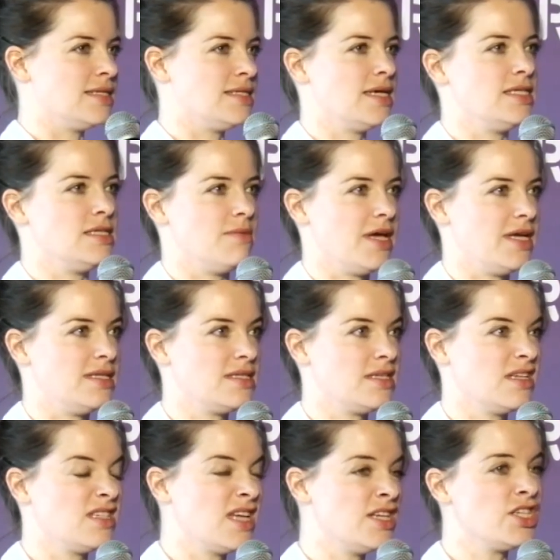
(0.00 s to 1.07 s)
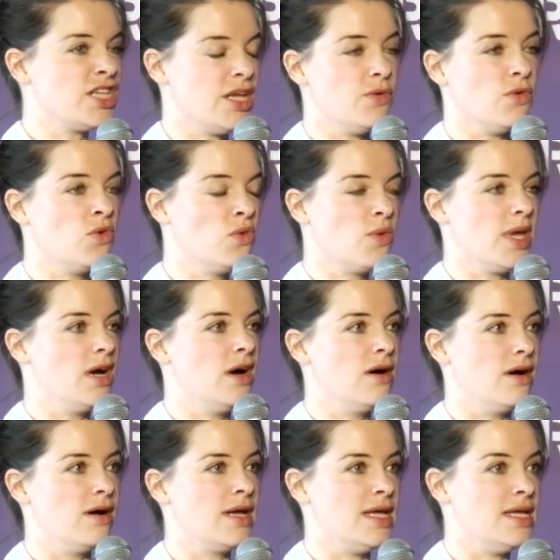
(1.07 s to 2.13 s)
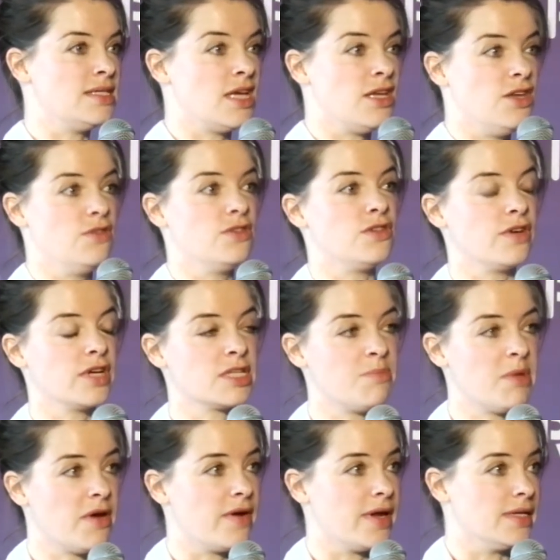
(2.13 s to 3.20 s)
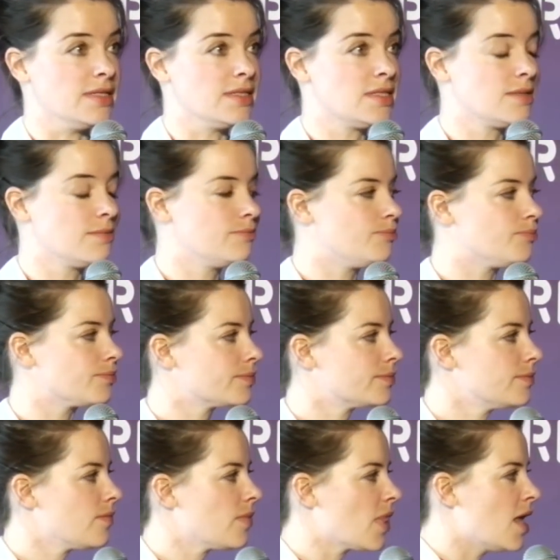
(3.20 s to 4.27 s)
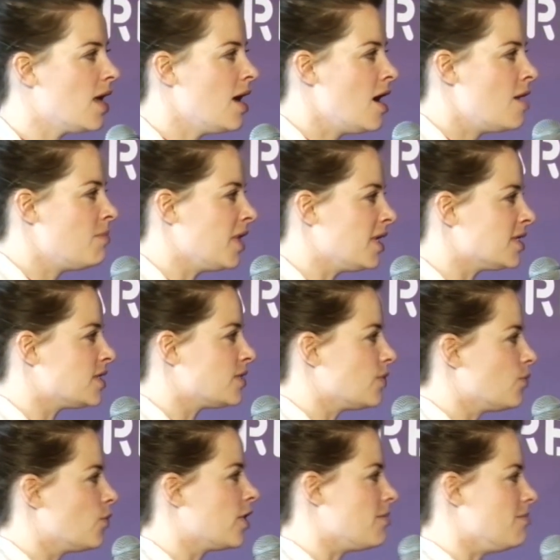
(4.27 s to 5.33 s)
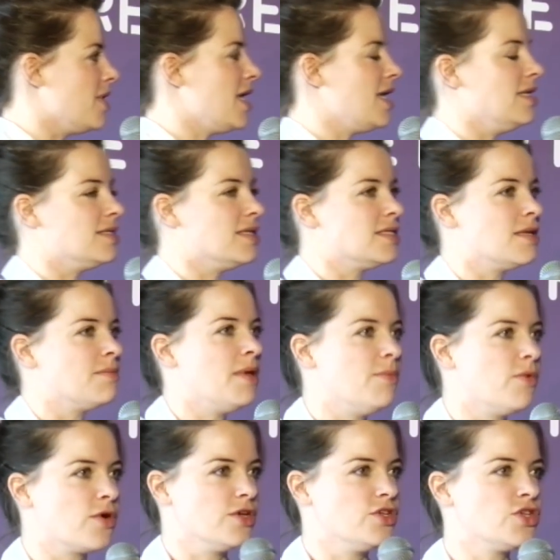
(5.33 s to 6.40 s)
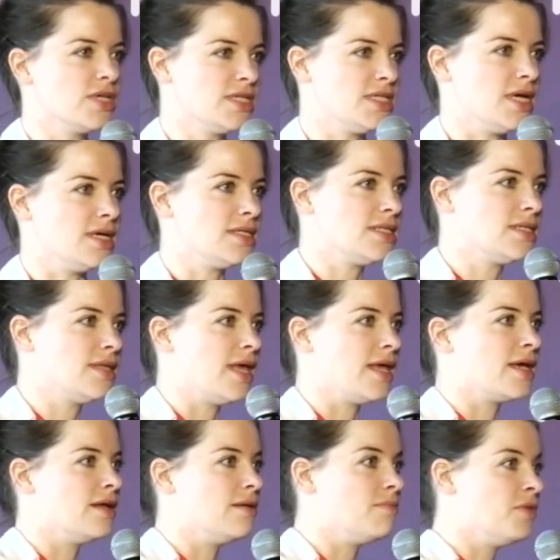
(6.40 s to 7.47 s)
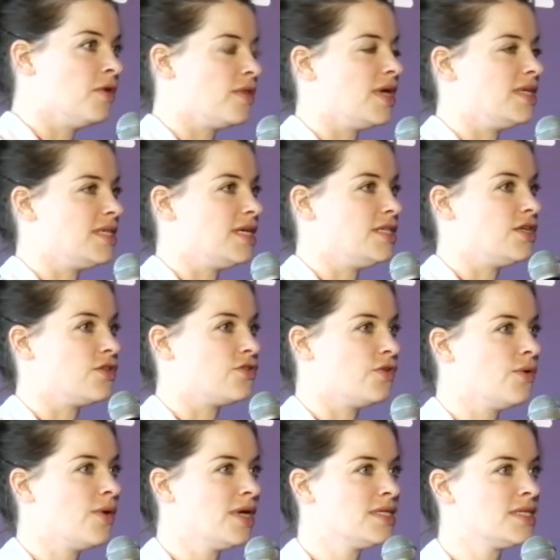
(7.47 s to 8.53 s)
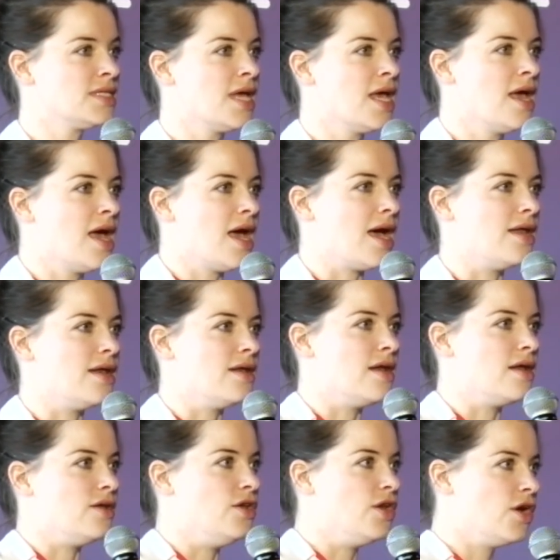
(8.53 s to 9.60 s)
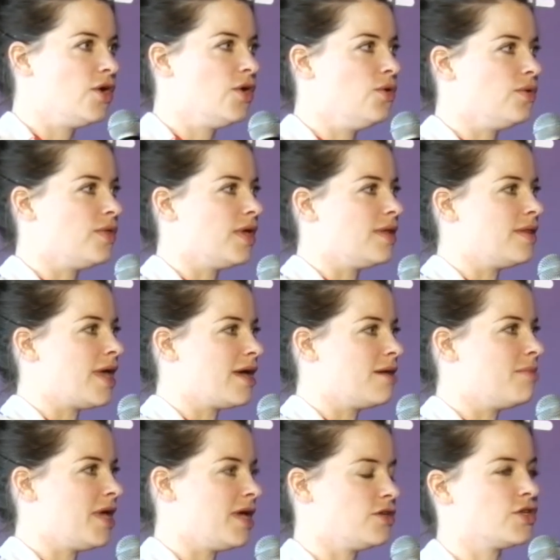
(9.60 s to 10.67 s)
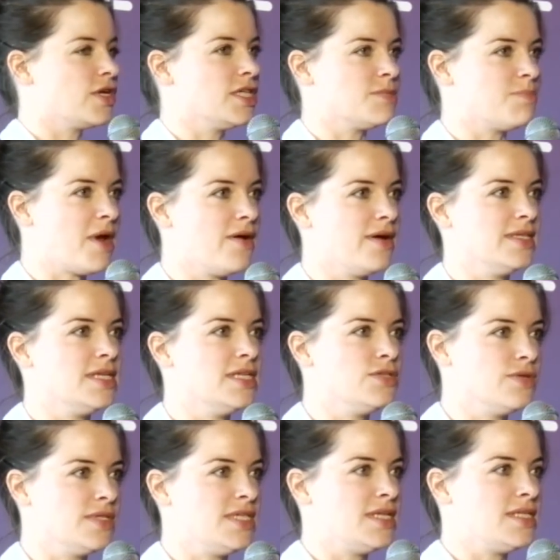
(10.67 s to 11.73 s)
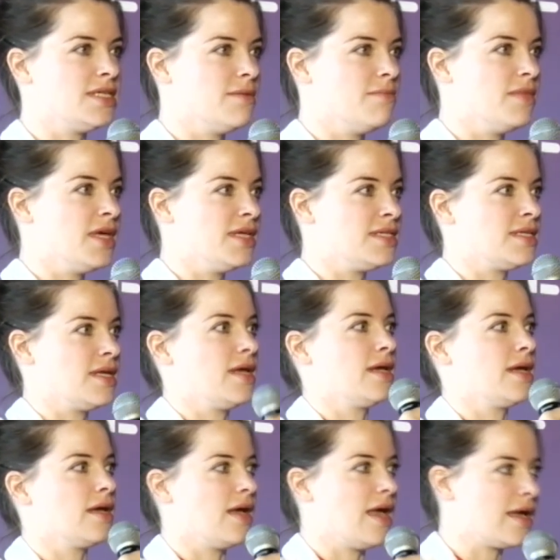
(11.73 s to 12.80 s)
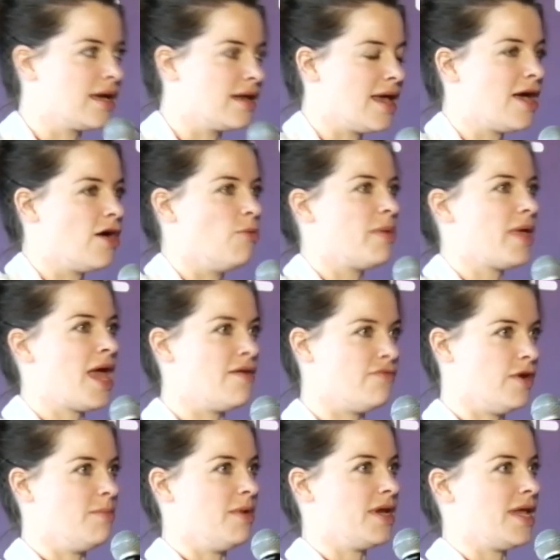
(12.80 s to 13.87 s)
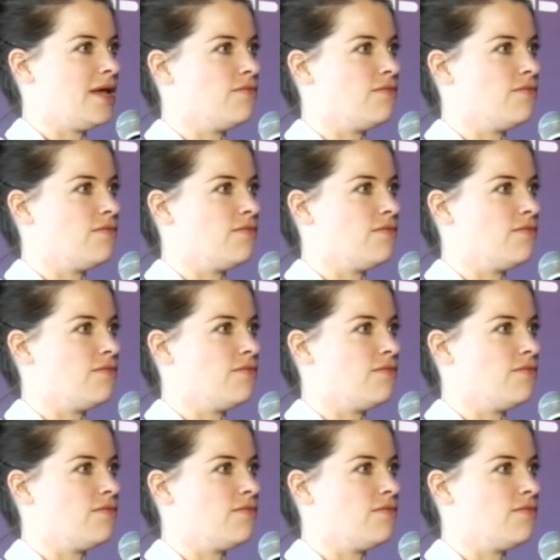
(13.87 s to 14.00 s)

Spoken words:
database. Essentially, all we are is a user experience. But what it means is that people can trust us. They can put their data through us and know that they are being transparent into a system that's going to help everybody